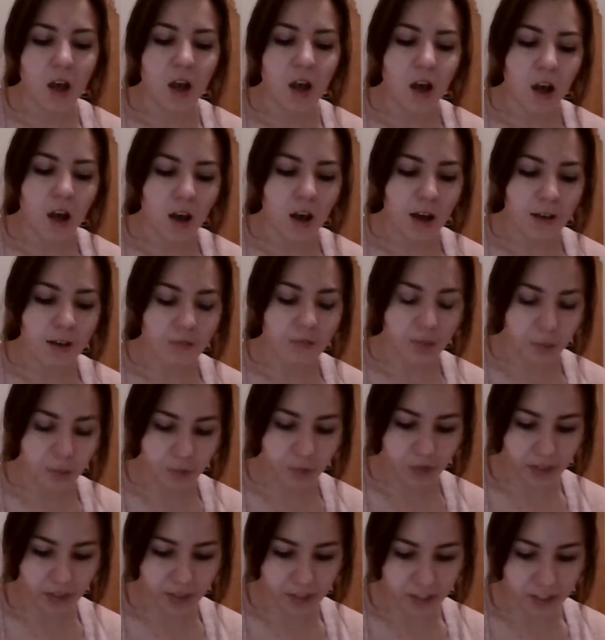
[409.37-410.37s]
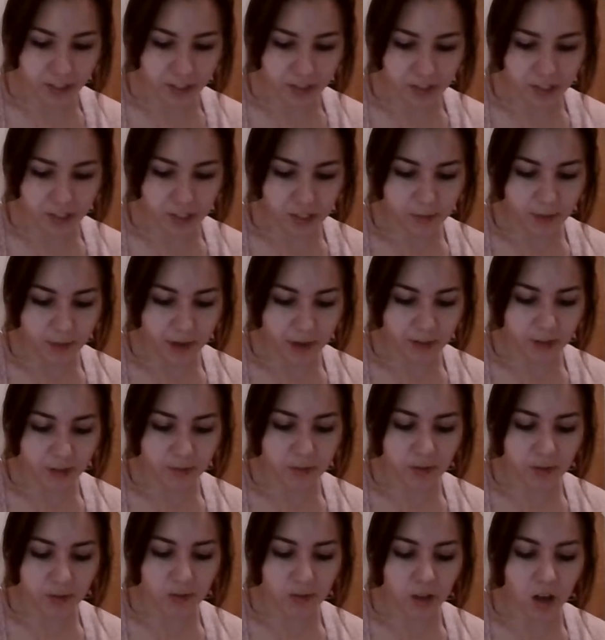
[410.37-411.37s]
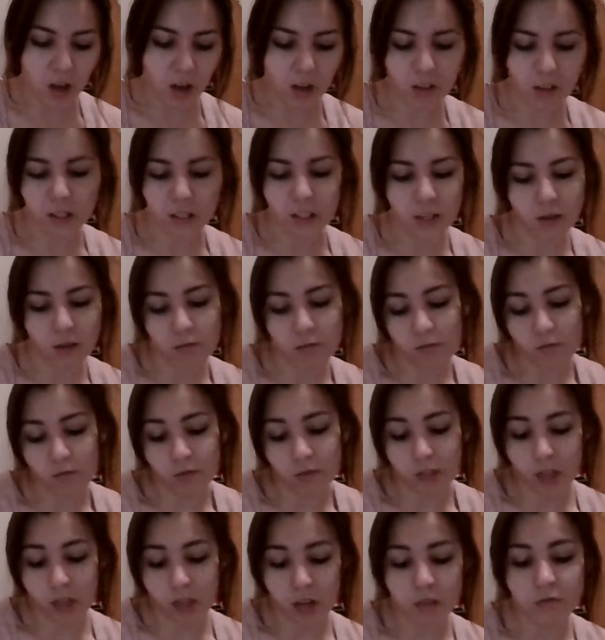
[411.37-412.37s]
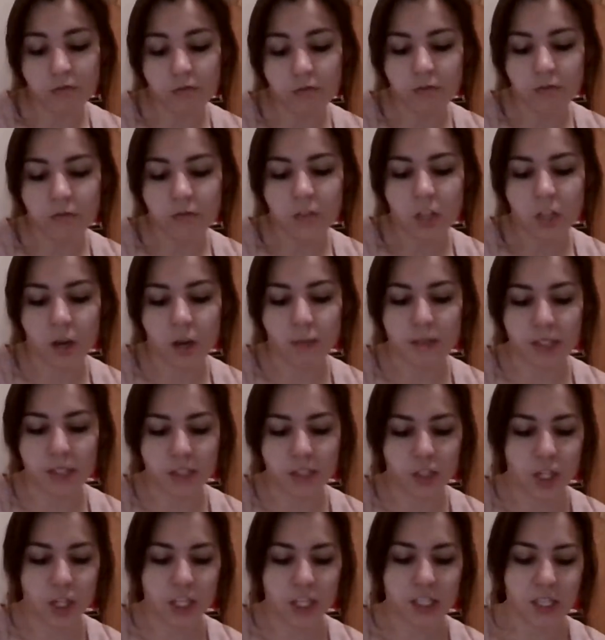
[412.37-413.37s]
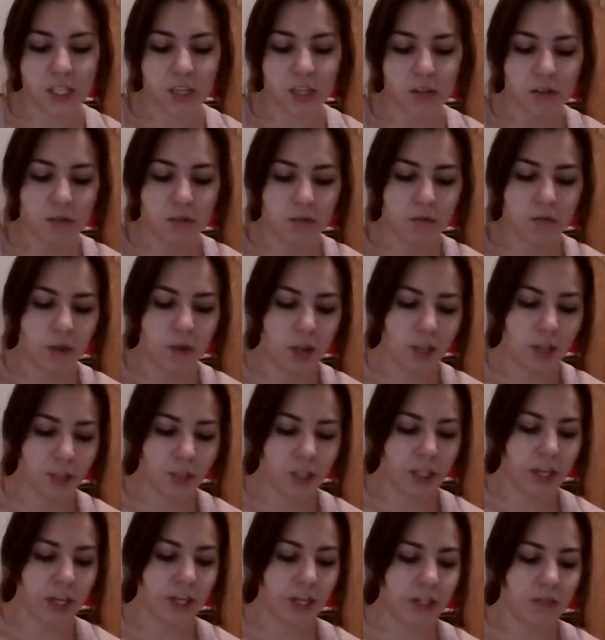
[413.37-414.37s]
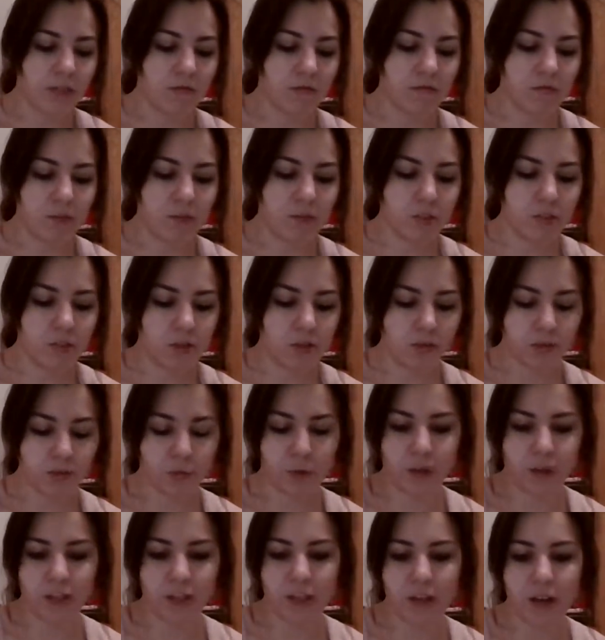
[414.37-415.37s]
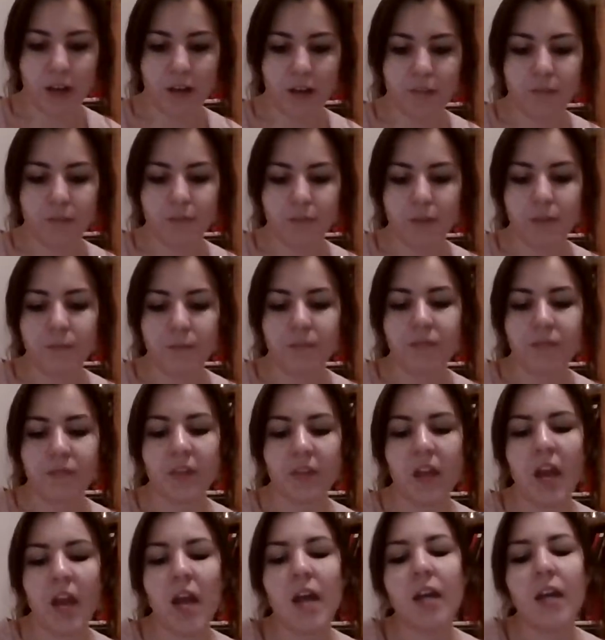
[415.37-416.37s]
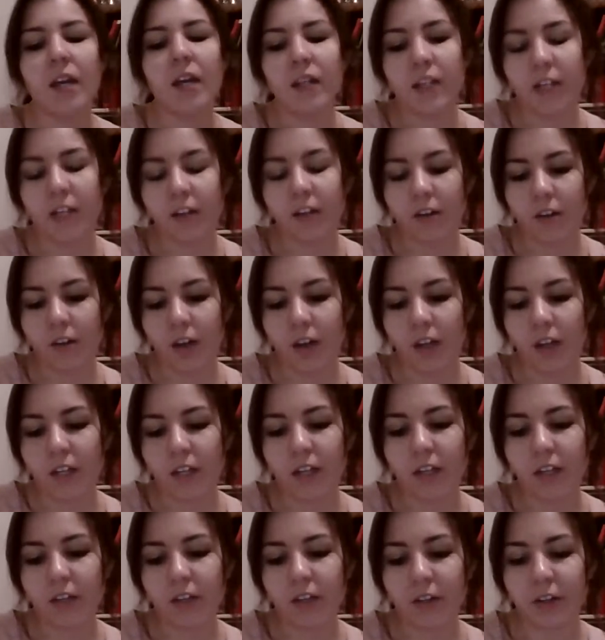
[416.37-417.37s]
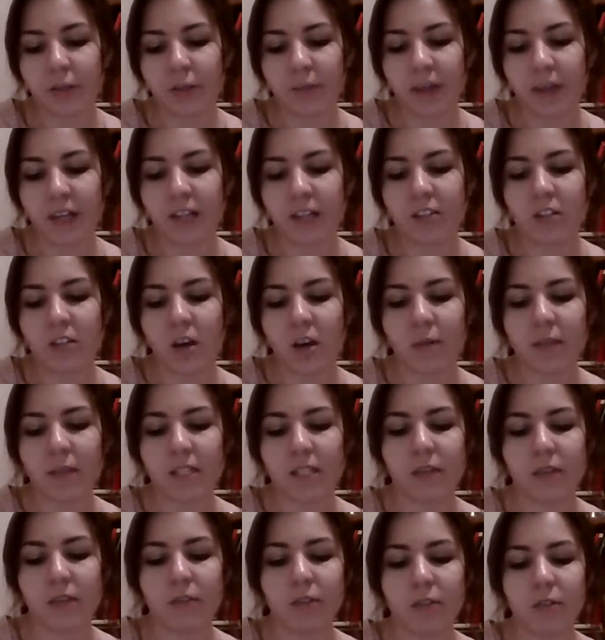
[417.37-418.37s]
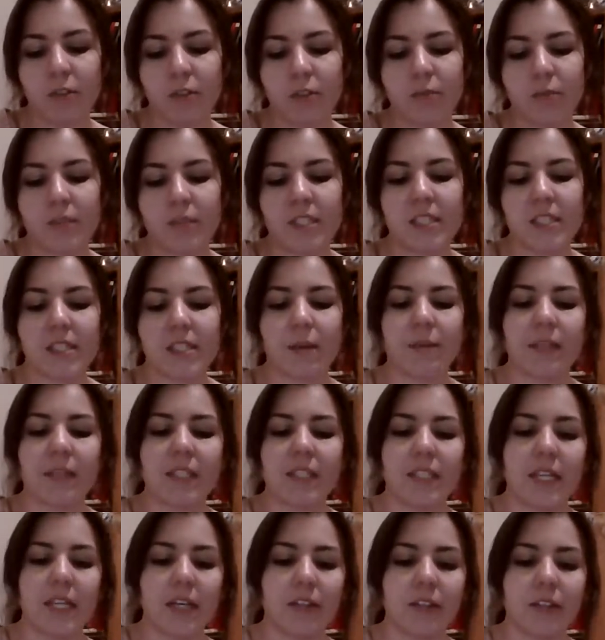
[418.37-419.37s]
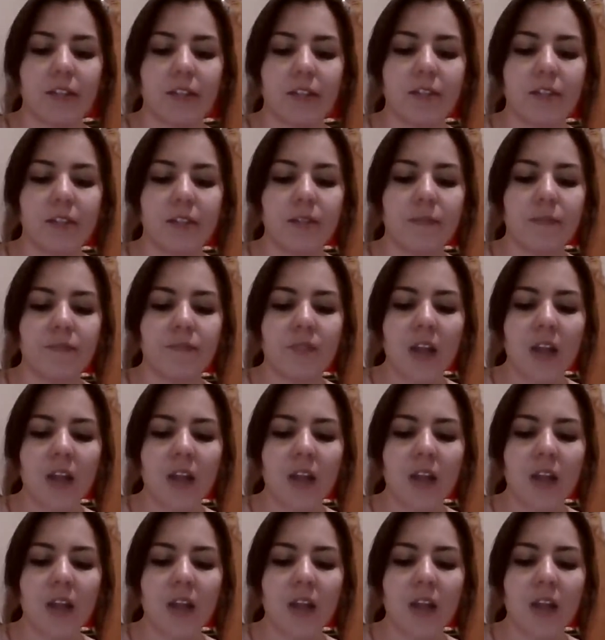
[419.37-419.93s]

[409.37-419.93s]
I'll have them bring our dinners to my room down the hall, and no one will know, Thomas suggested. Well, I'll share it. There's always more than enough. Kira nodded in agreement, and Thomas left the room to summon the tenders.